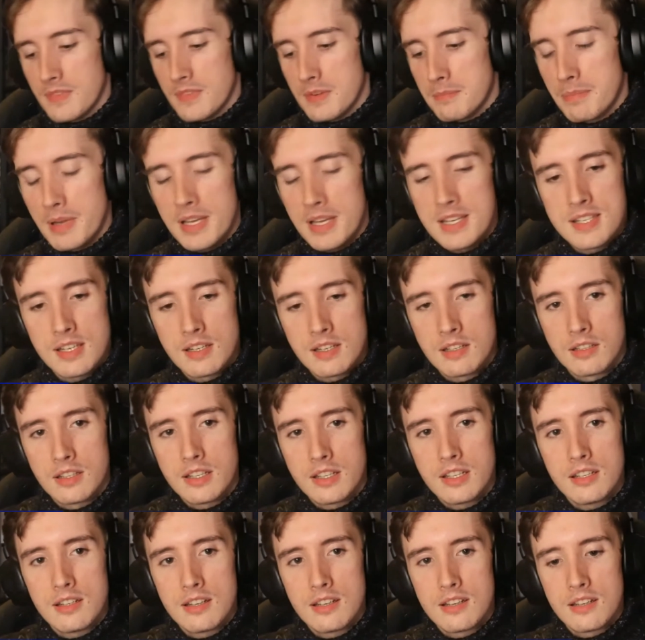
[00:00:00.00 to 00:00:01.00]

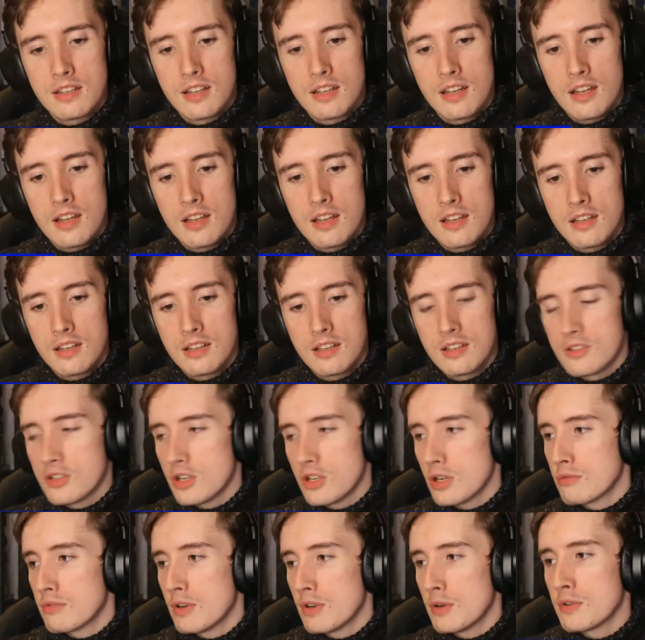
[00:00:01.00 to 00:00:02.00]
Basically,
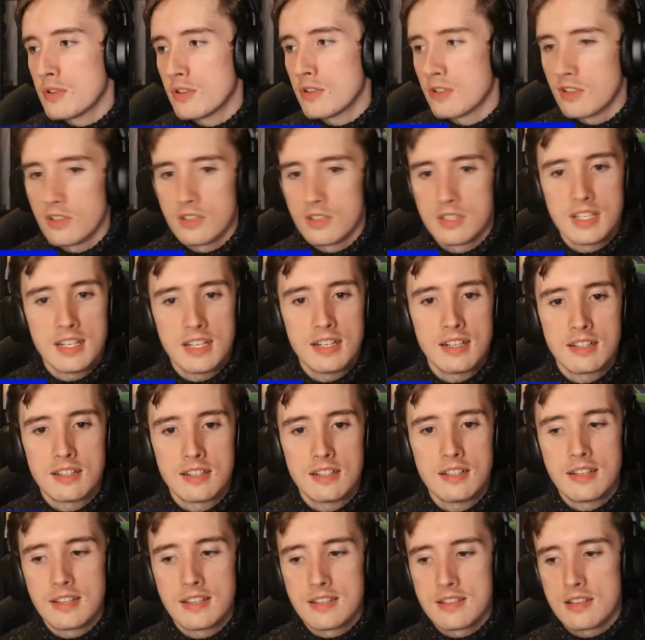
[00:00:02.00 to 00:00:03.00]
Joe Rodon got dark
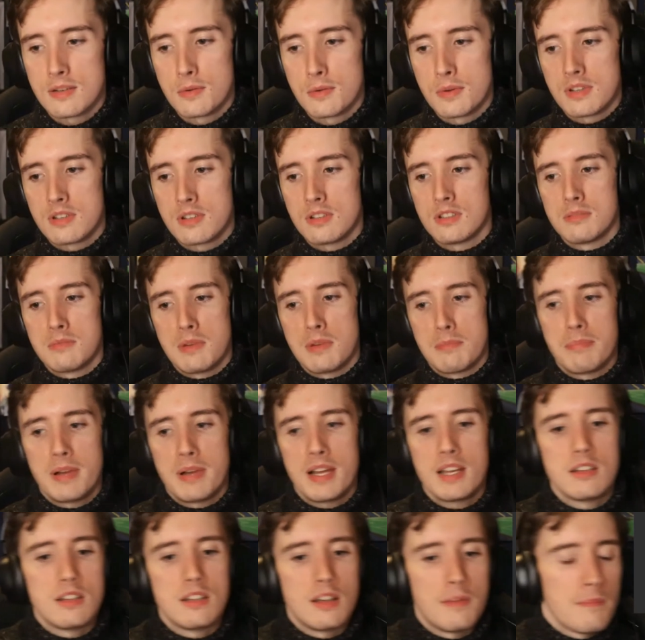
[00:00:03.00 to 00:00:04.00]
eyes, so we called him a
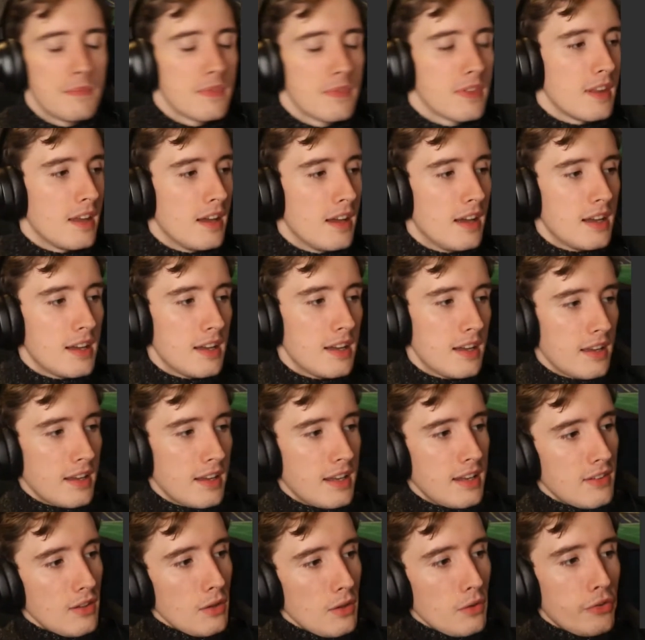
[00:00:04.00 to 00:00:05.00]
panda.
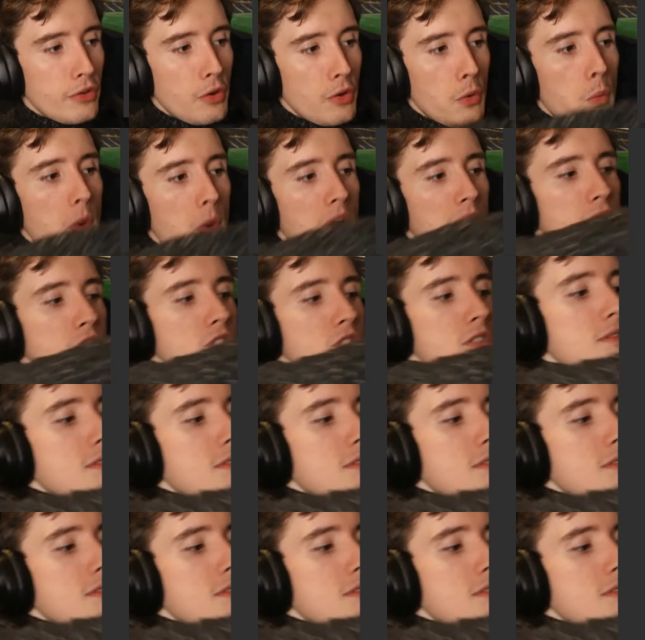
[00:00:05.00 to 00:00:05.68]
He's also Welsh,